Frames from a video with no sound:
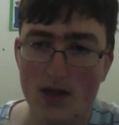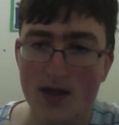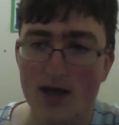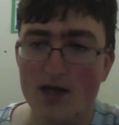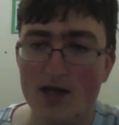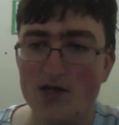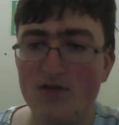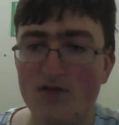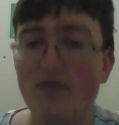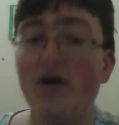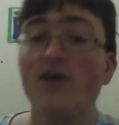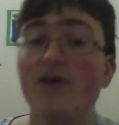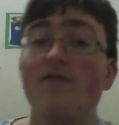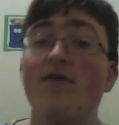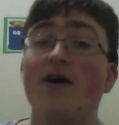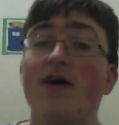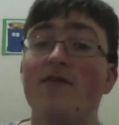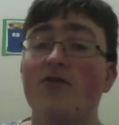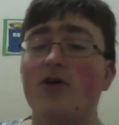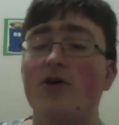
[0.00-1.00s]
Divine
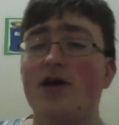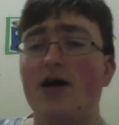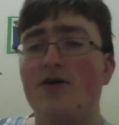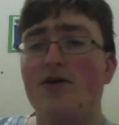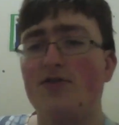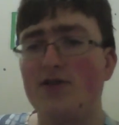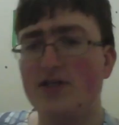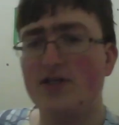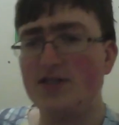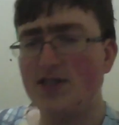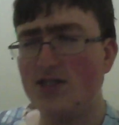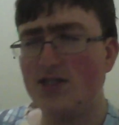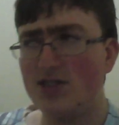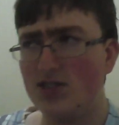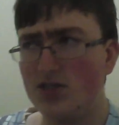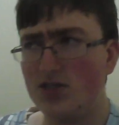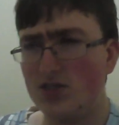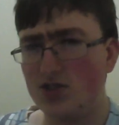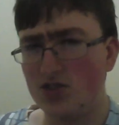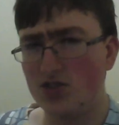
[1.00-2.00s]
Favor. Now, this
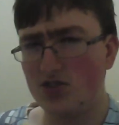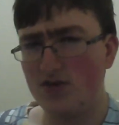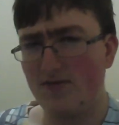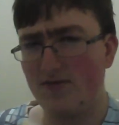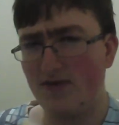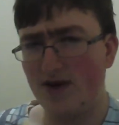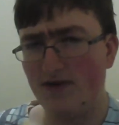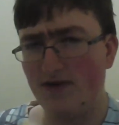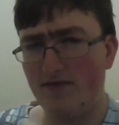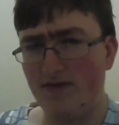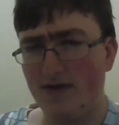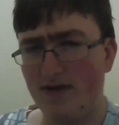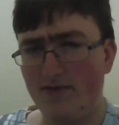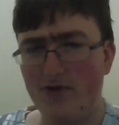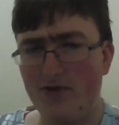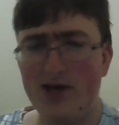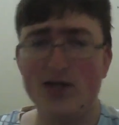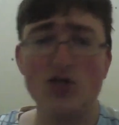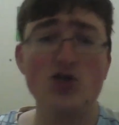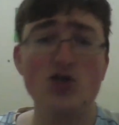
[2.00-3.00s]
is Divine
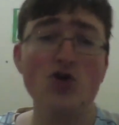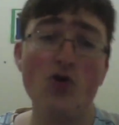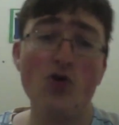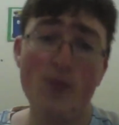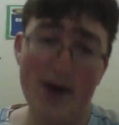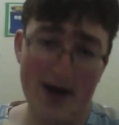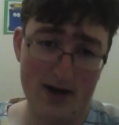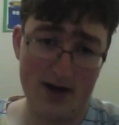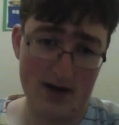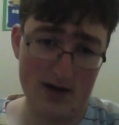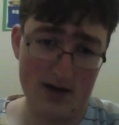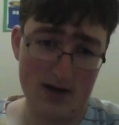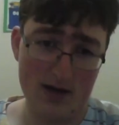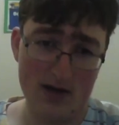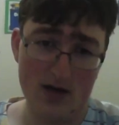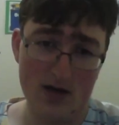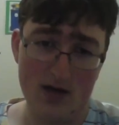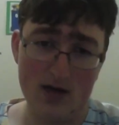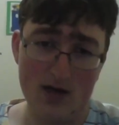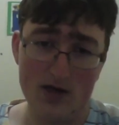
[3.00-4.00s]
Favor at 2 mana.
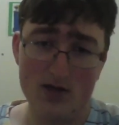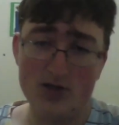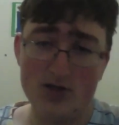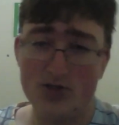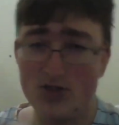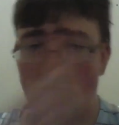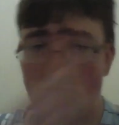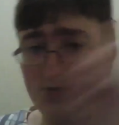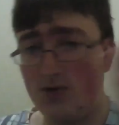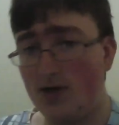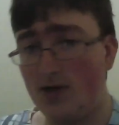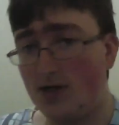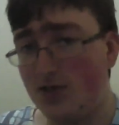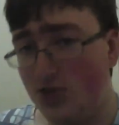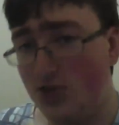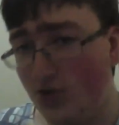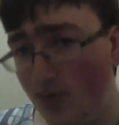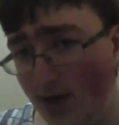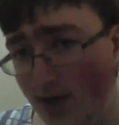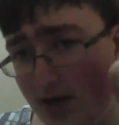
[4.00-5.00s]
So,
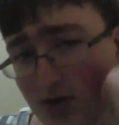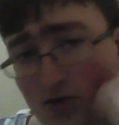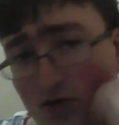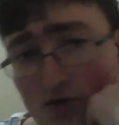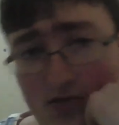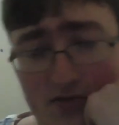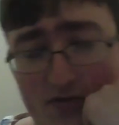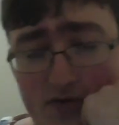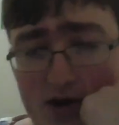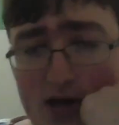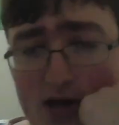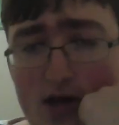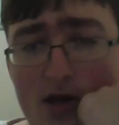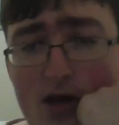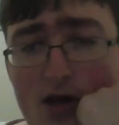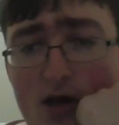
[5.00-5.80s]
2 mana, not 3.